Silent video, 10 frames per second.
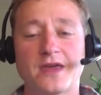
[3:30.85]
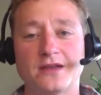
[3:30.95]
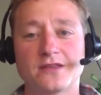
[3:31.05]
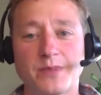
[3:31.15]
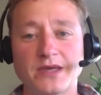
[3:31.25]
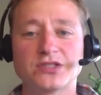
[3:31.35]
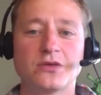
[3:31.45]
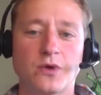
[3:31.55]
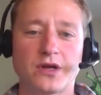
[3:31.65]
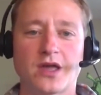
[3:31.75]
and
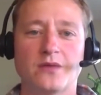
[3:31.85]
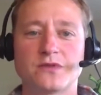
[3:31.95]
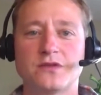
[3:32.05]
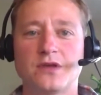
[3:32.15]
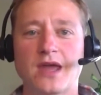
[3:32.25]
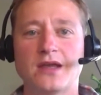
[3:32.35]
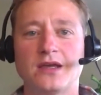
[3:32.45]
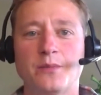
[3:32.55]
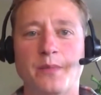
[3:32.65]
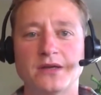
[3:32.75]
especially when it comes to getting
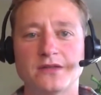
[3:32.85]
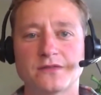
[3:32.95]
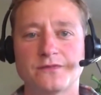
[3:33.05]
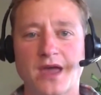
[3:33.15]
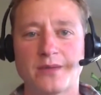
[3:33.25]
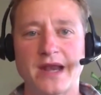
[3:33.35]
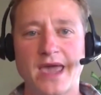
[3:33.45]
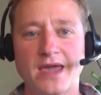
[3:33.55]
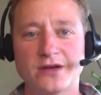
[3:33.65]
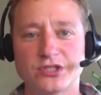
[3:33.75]
an abundance of time and
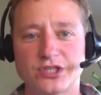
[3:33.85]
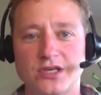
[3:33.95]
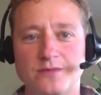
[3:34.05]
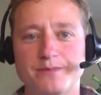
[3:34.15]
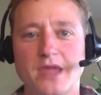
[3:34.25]
energy,